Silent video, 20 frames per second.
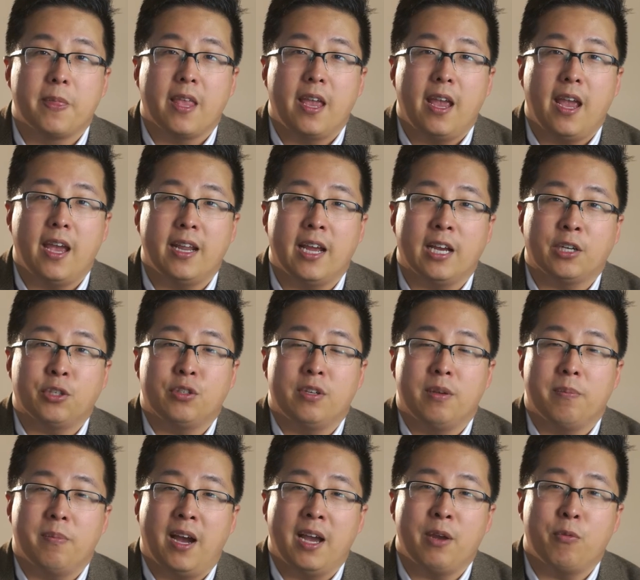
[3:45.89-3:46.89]
And actually,
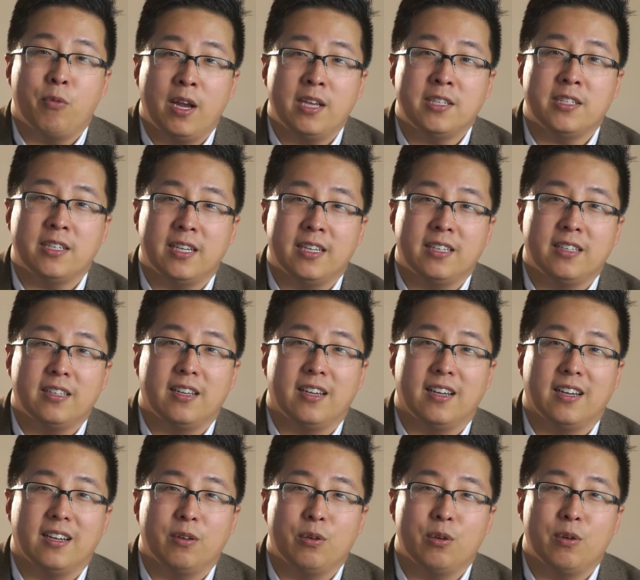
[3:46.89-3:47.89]
my resident,
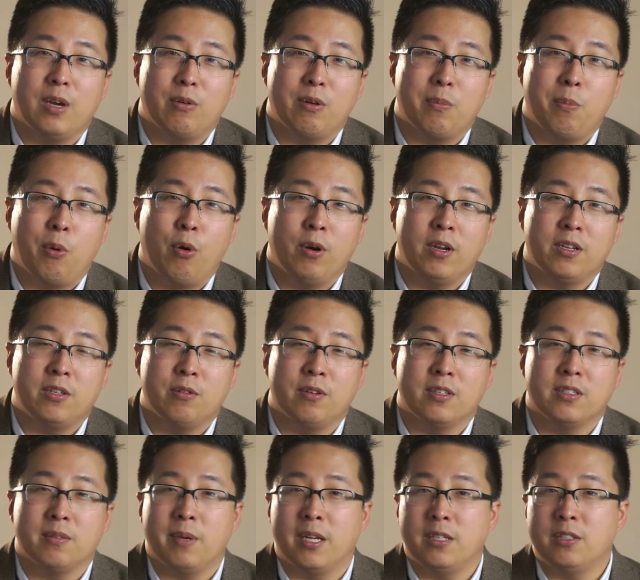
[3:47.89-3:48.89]
uh, who I reported to as
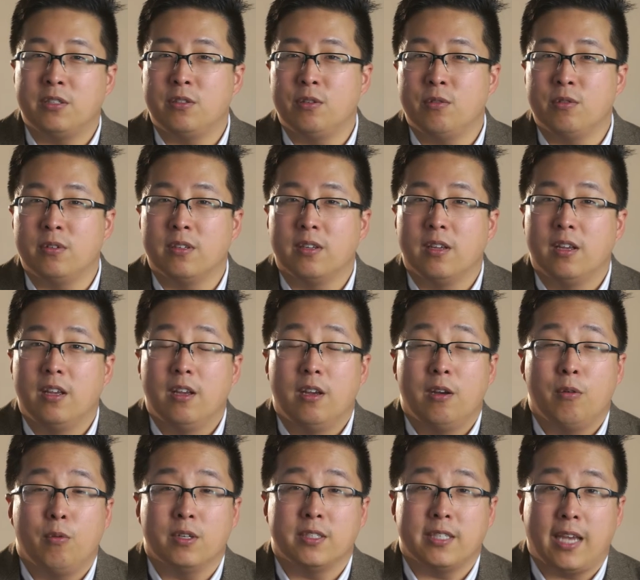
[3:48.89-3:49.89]
a med student,
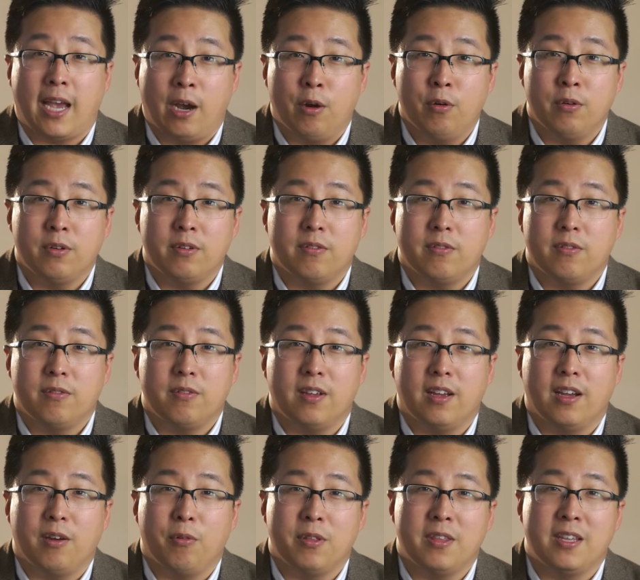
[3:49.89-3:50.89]
was out
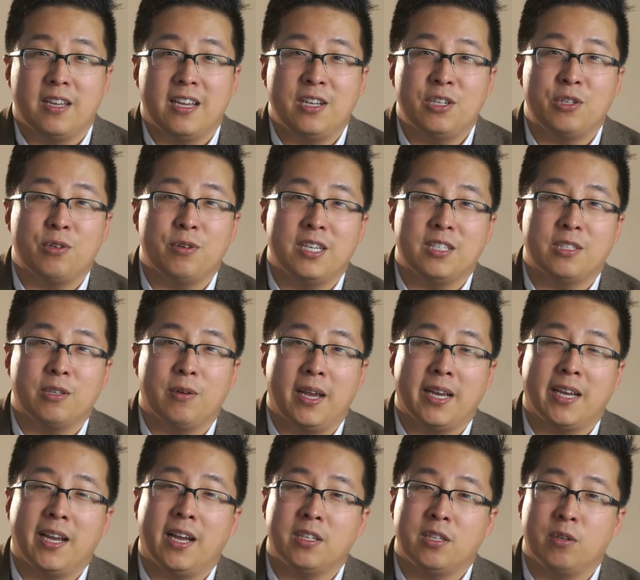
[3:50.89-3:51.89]
uh, with an injury, so I
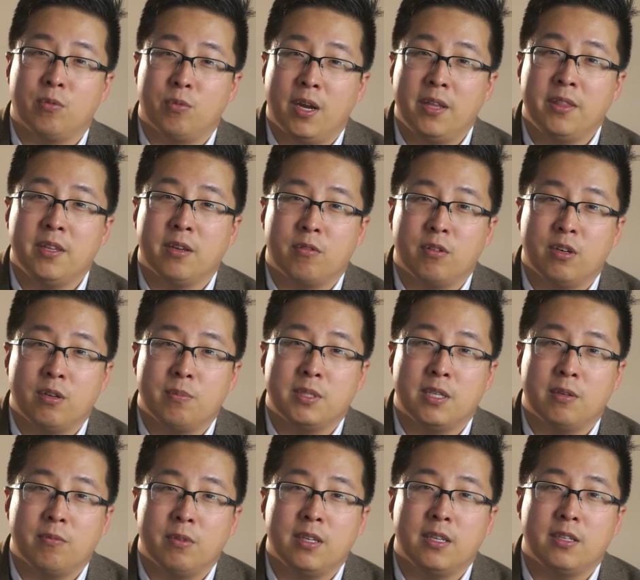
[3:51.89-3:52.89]
got to run the groups
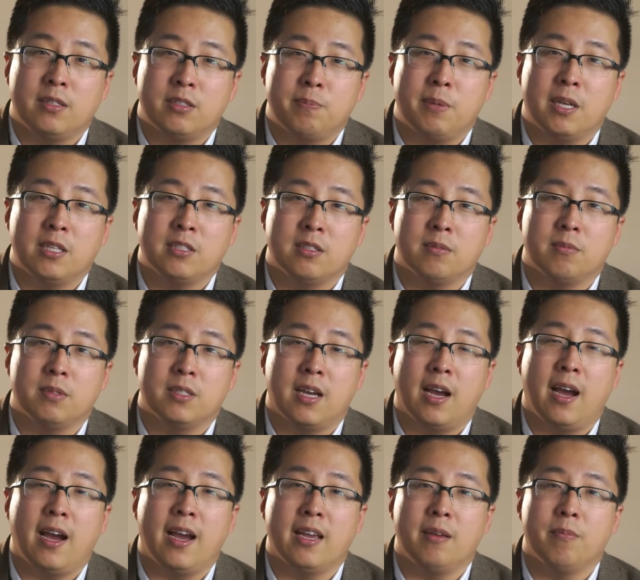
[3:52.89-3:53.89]
and really spend some
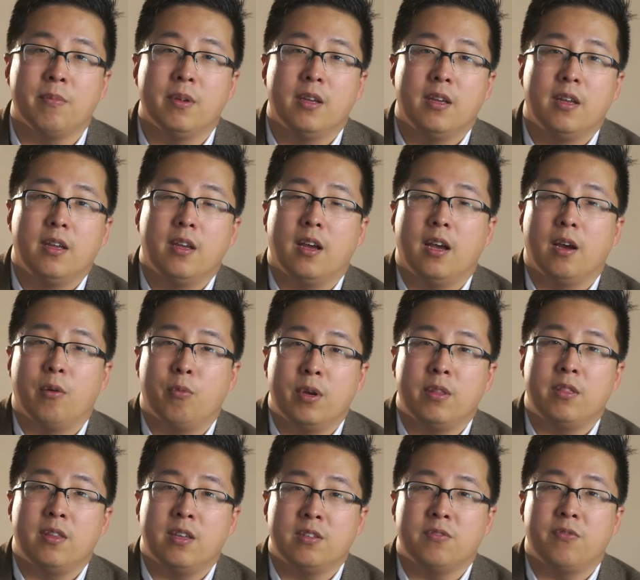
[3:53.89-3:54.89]
time uh, with
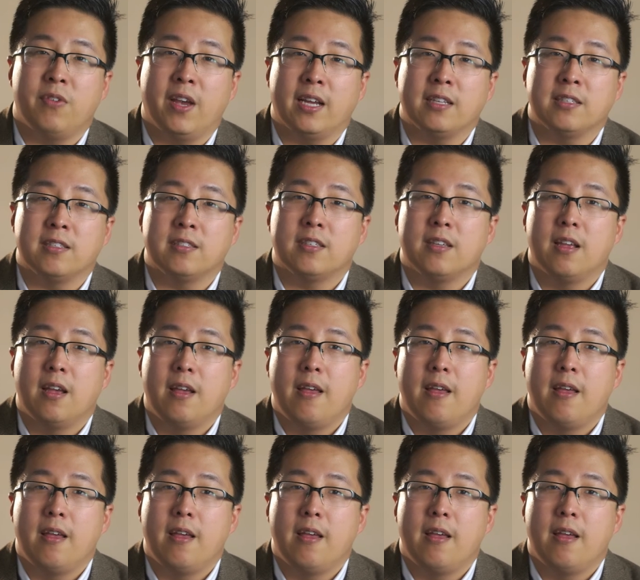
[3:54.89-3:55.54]
these vets.